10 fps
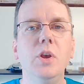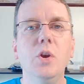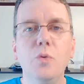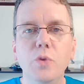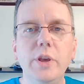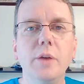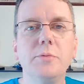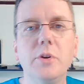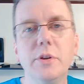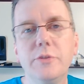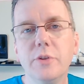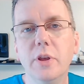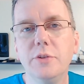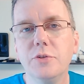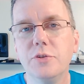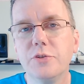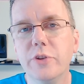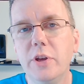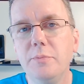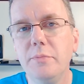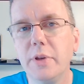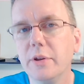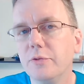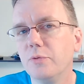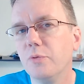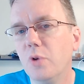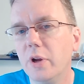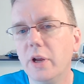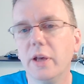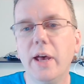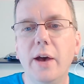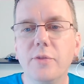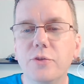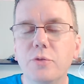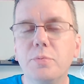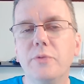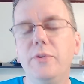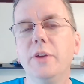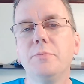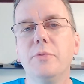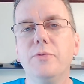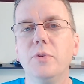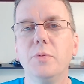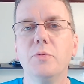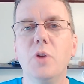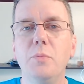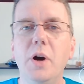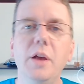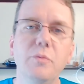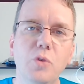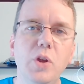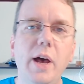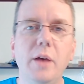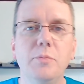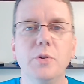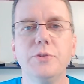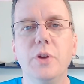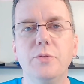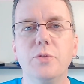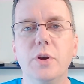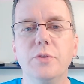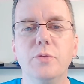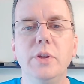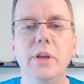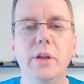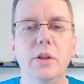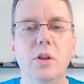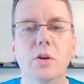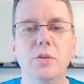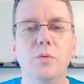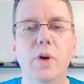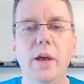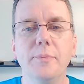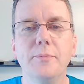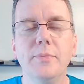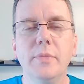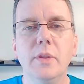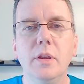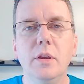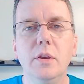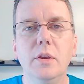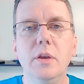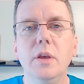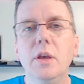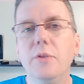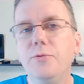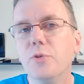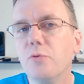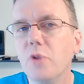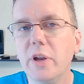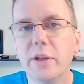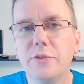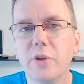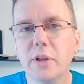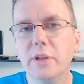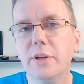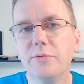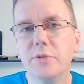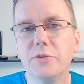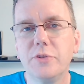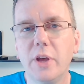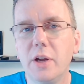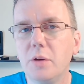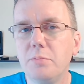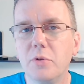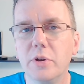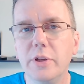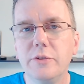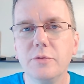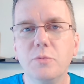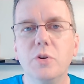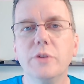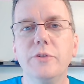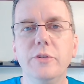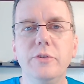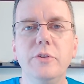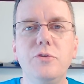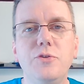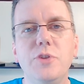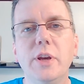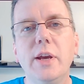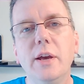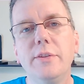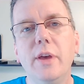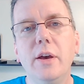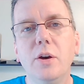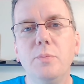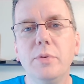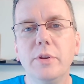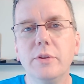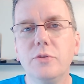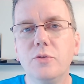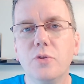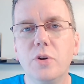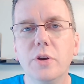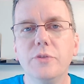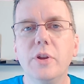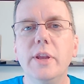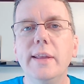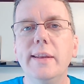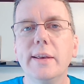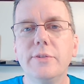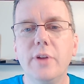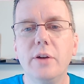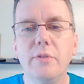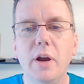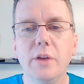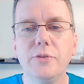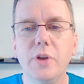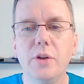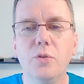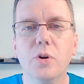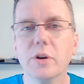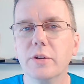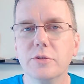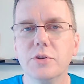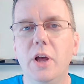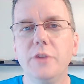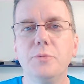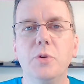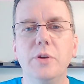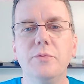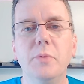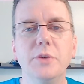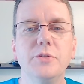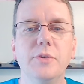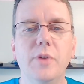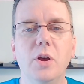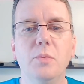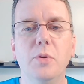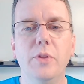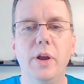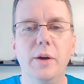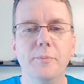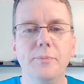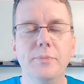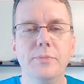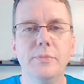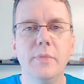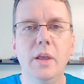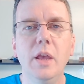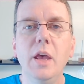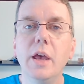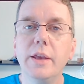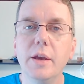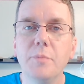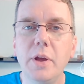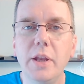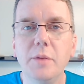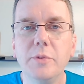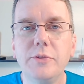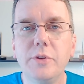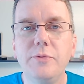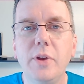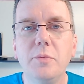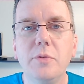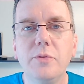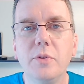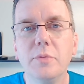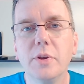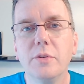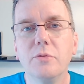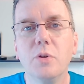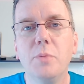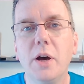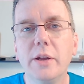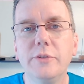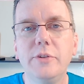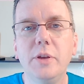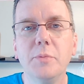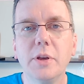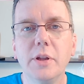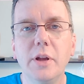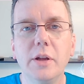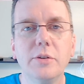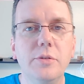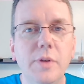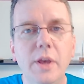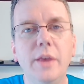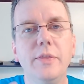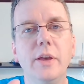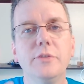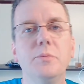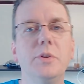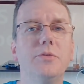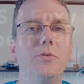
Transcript: We kept our installation slim because we want to have a super fast performing robot. We'll add more software as we need it along the way. If you're running a slightly different setup or need some more assistance, check out the help and the tutorials on index.ros.org. There's lots more information available there. Again, my name is Sid Faber from the Robotics team at Canonical. Thanks so much for